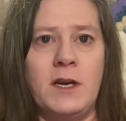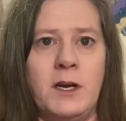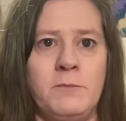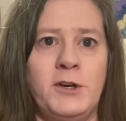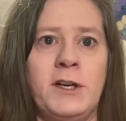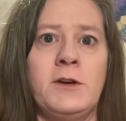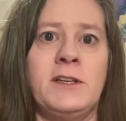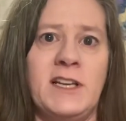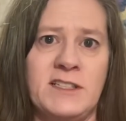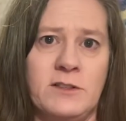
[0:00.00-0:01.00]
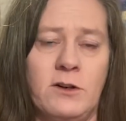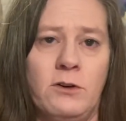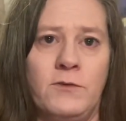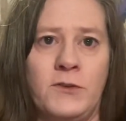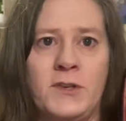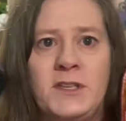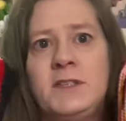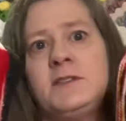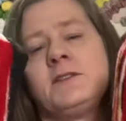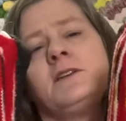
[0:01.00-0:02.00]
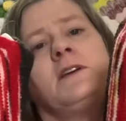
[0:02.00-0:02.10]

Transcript: I put out a test call for these.